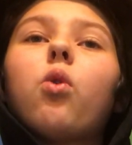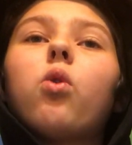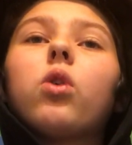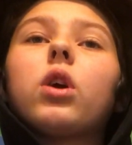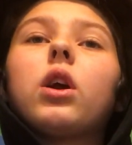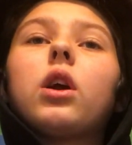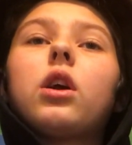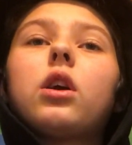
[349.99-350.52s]

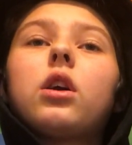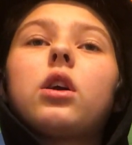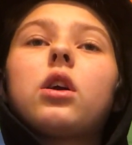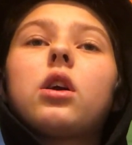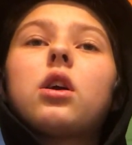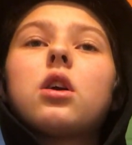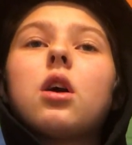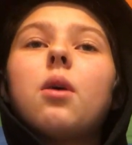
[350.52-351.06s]
or
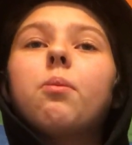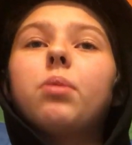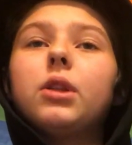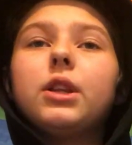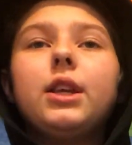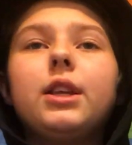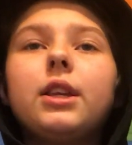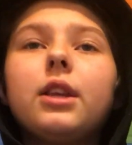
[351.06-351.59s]

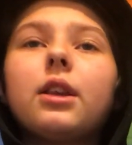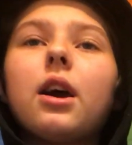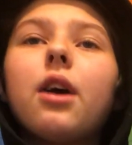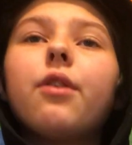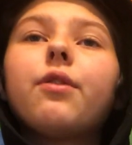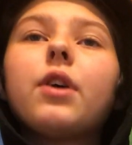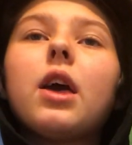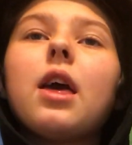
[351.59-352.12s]
complete
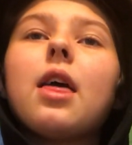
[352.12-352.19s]
enough.